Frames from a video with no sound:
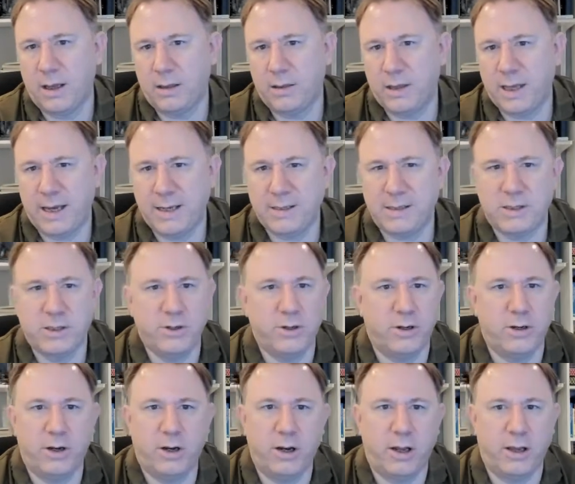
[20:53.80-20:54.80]
That does
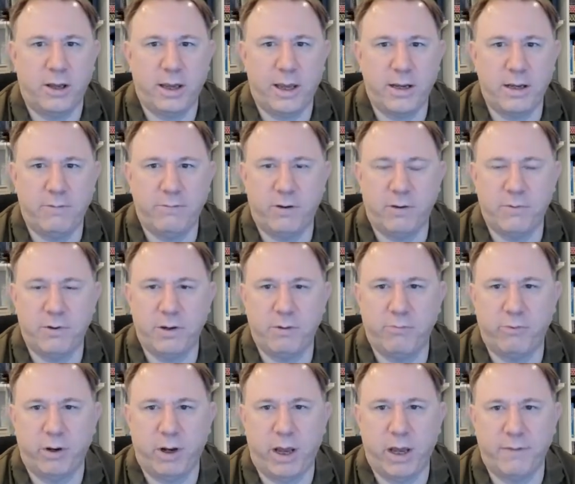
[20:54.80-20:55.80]
not look like any Roman
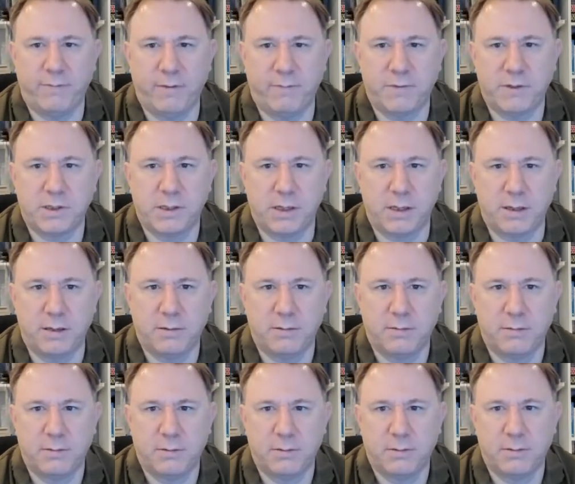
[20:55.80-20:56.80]
numeral I've ever seen.
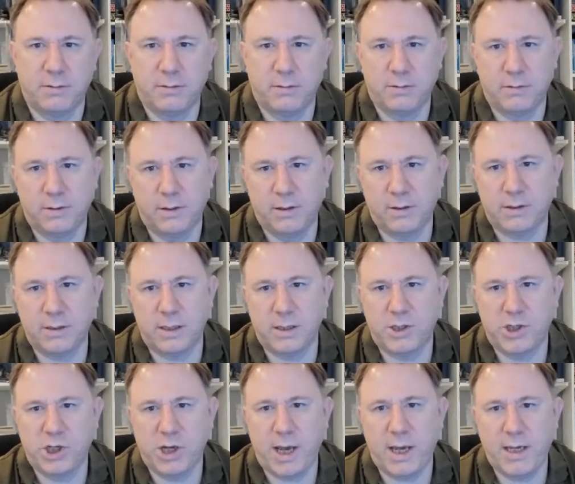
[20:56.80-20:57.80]
It looks like
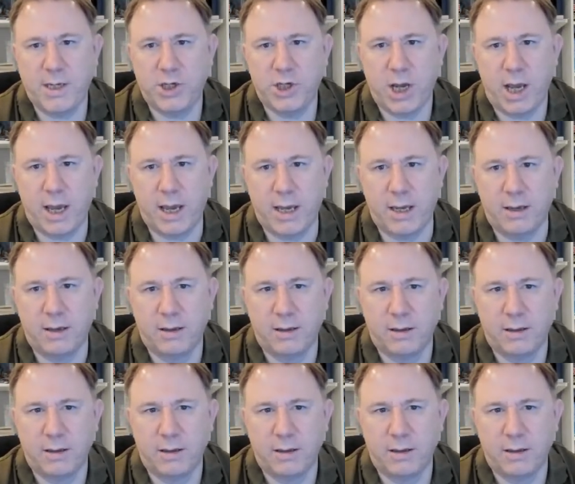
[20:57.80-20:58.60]
JJ.